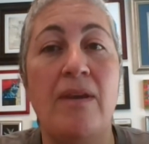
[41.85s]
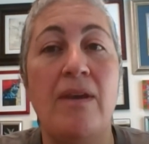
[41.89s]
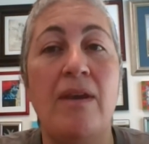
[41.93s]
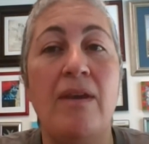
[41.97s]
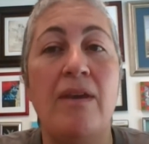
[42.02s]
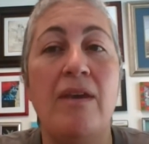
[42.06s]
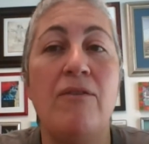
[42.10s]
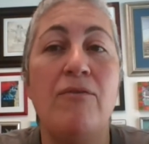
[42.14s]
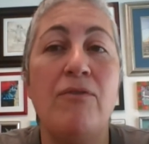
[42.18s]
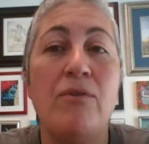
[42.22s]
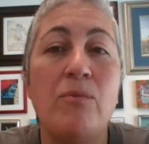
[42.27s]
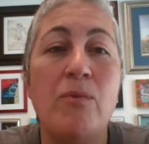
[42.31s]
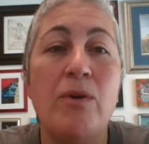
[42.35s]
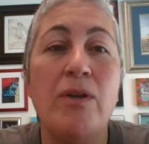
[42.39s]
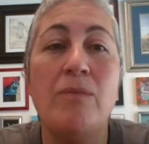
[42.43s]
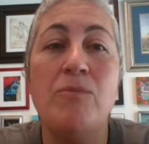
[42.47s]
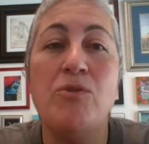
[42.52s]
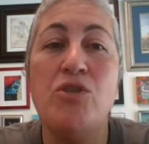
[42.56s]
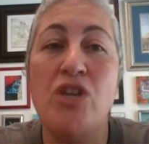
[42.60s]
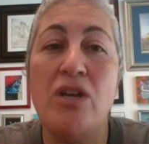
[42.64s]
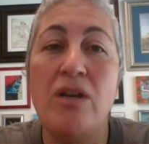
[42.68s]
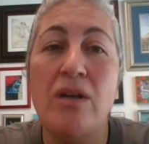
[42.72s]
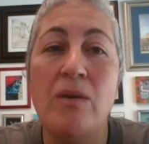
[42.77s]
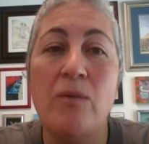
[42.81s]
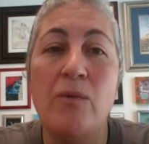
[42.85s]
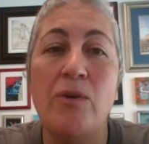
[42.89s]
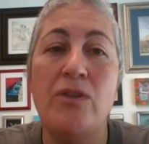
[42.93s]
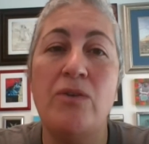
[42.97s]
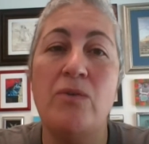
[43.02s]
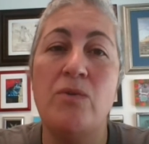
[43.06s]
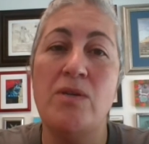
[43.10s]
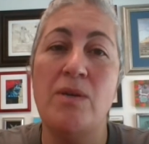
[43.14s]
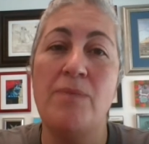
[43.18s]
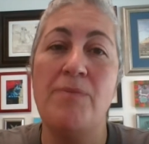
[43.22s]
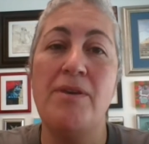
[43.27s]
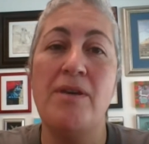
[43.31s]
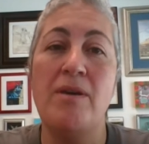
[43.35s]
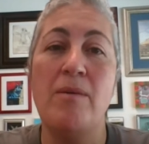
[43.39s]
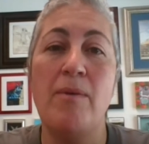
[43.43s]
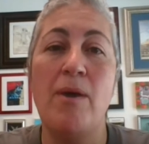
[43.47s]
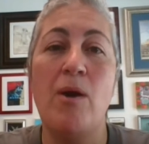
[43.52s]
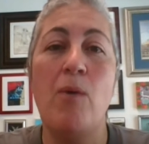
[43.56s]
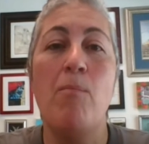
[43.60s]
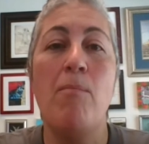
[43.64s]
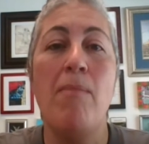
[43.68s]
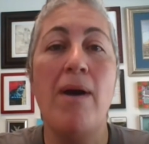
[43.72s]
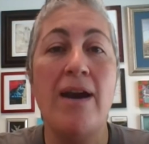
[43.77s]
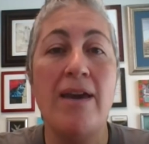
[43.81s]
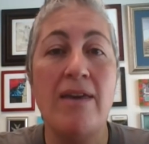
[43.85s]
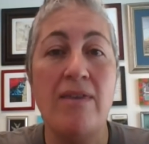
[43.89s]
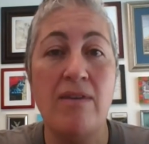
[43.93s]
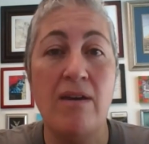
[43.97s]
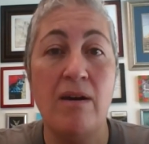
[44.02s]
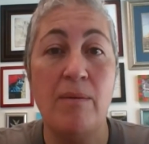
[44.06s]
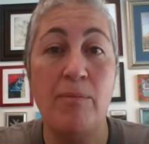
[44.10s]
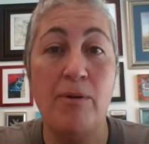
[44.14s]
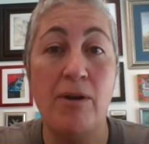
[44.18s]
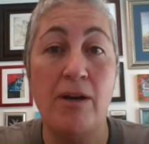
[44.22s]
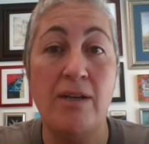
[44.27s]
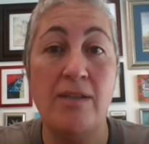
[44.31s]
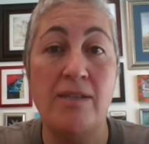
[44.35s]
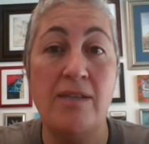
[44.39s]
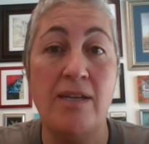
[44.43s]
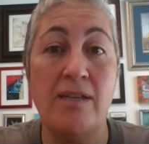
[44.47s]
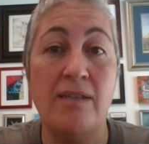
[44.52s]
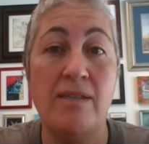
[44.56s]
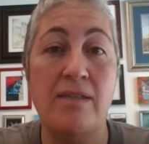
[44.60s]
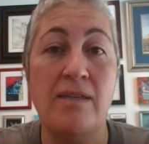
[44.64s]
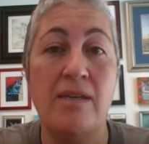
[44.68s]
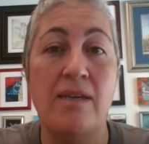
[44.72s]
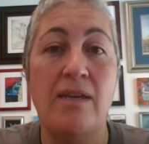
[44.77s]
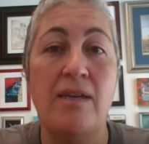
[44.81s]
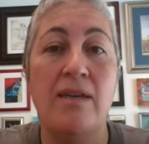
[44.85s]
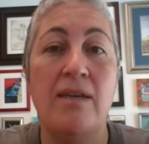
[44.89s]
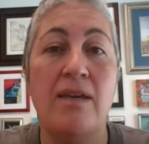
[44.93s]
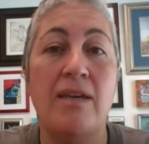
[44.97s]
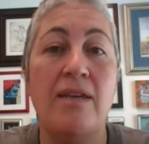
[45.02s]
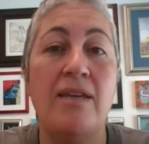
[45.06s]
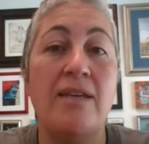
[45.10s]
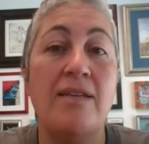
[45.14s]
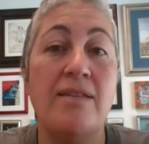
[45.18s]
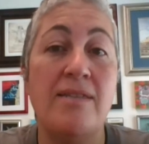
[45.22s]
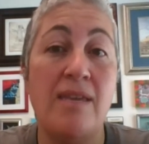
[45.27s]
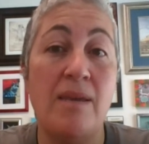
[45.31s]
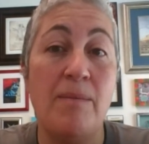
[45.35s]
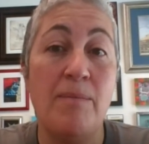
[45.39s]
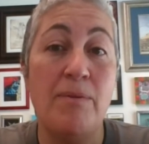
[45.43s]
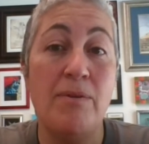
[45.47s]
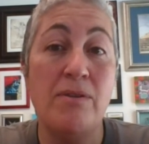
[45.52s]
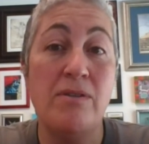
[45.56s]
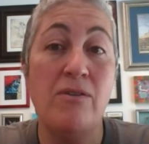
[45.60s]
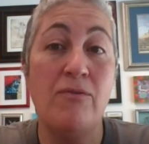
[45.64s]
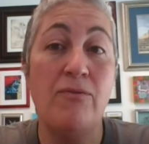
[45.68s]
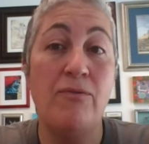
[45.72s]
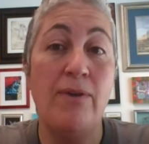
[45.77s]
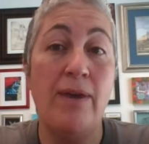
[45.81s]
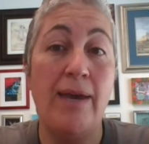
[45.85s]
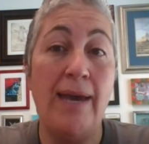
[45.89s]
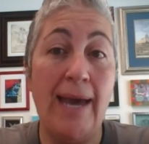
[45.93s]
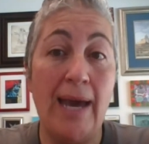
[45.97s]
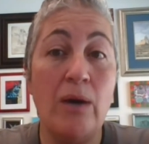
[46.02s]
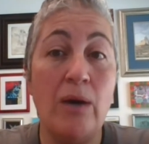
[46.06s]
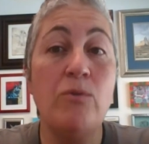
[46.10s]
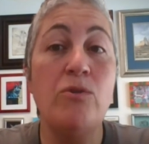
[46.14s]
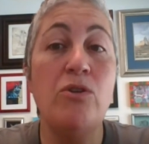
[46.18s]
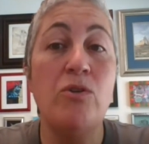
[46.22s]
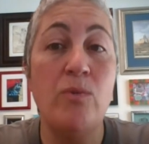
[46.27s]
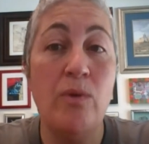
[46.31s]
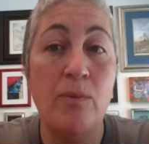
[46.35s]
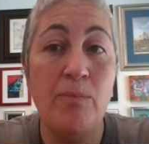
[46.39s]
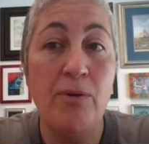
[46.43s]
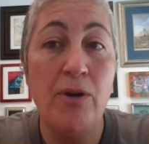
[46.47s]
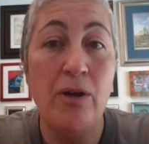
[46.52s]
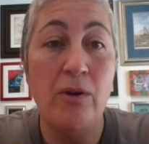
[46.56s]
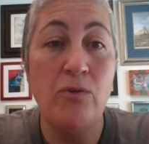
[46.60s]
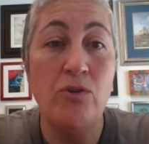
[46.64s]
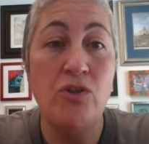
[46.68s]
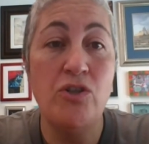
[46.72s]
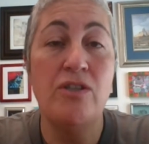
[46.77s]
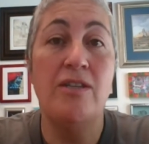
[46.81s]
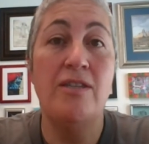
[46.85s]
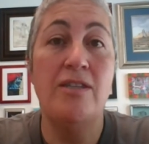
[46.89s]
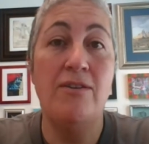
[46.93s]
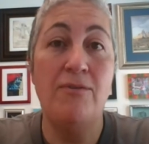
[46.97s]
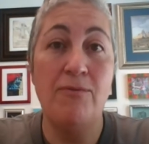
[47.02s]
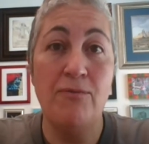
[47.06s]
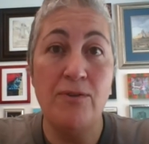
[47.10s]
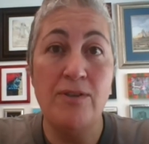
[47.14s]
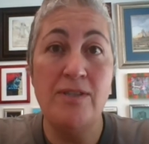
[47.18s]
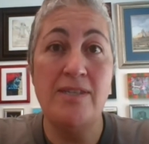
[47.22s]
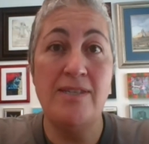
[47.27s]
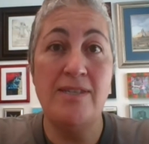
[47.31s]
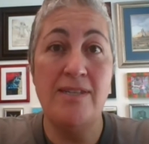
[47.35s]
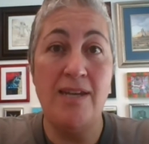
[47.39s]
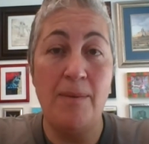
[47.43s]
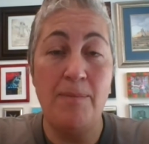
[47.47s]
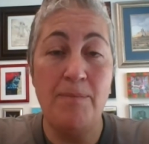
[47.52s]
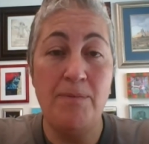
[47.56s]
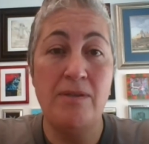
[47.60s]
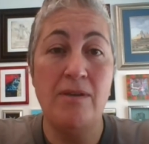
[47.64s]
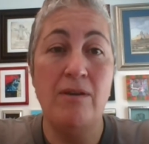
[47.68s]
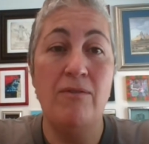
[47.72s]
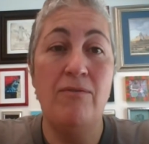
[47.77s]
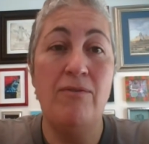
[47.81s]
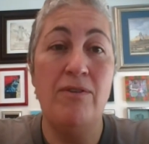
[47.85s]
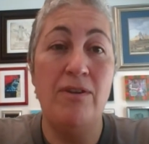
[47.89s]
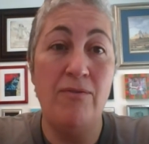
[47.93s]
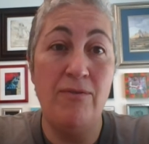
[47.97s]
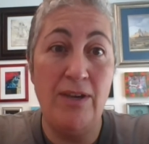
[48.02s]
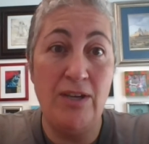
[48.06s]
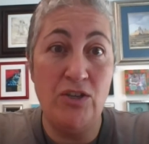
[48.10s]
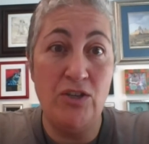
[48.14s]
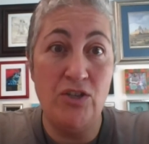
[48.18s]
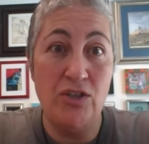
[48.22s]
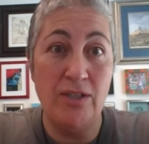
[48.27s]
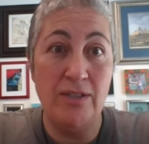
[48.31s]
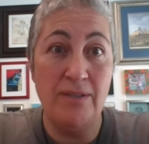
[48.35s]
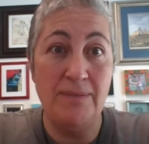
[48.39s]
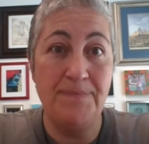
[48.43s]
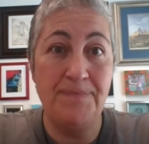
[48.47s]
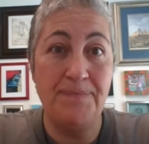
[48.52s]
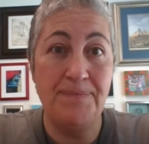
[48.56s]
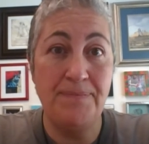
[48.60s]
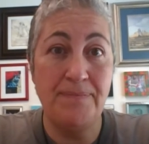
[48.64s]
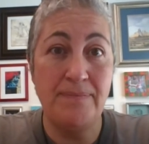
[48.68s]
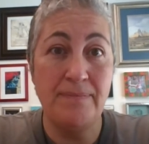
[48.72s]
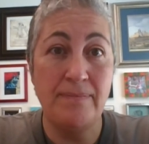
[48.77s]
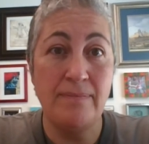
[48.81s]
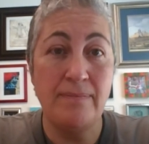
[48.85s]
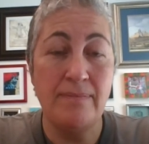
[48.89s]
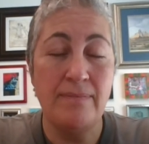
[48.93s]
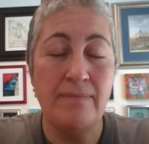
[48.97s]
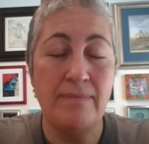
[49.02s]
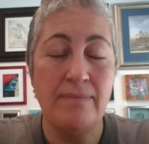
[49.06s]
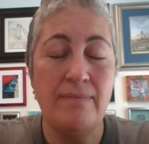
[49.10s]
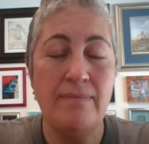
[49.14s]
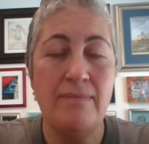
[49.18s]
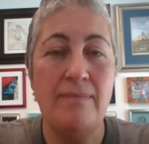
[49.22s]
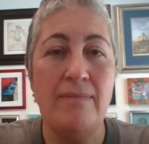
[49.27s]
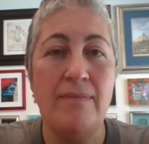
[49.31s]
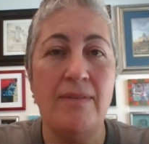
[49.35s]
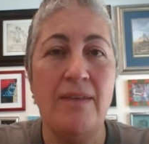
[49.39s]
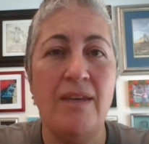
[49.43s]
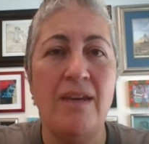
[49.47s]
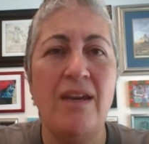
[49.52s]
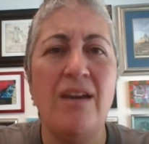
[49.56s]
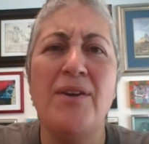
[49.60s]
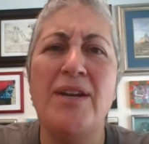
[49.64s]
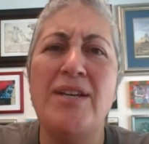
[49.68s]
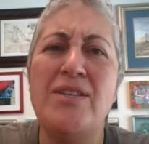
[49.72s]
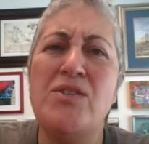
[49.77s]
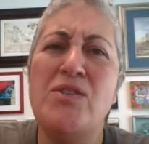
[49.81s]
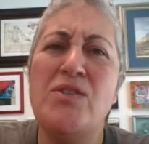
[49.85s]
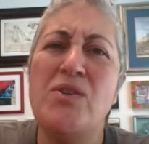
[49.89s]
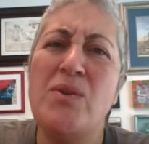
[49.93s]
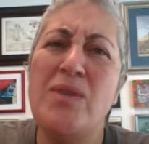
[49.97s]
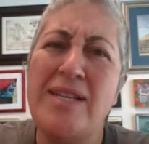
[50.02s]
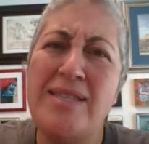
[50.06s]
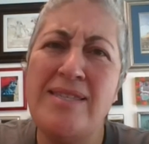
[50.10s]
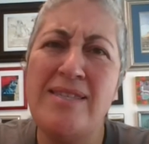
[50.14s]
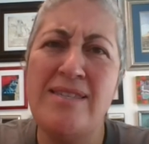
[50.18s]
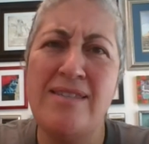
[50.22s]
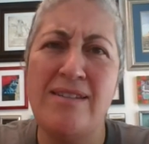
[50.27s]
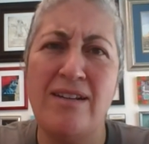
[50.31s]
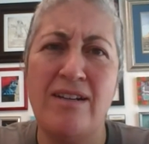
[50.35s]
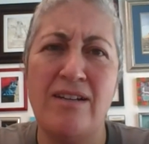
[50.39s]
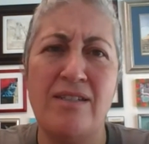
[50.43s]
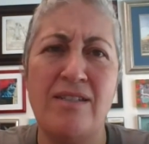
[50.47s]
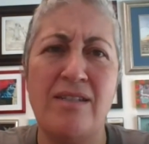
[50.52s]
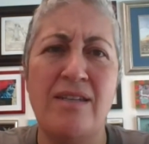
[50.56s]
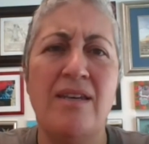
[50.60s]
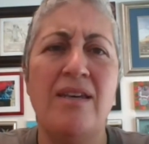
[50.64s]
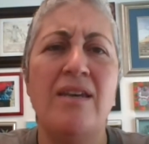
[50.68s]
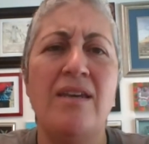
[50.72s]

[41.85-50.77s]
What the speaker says: Even when I'm sharing with you something about my thought process in examples of how to approach the different steps of innovation. All right, so let's start